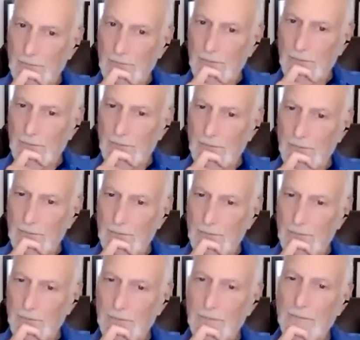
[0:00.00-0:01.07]

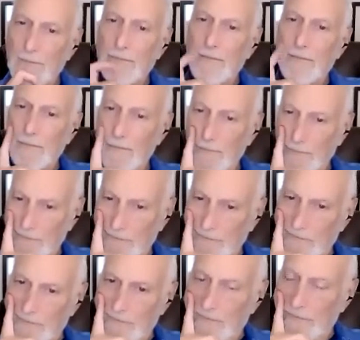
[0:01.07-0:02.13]

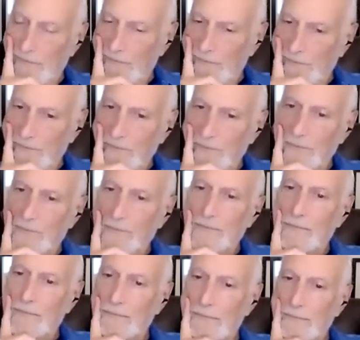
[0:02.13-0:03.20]

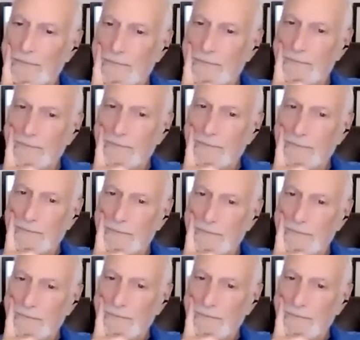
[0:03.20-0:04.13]
This person isn't speaking.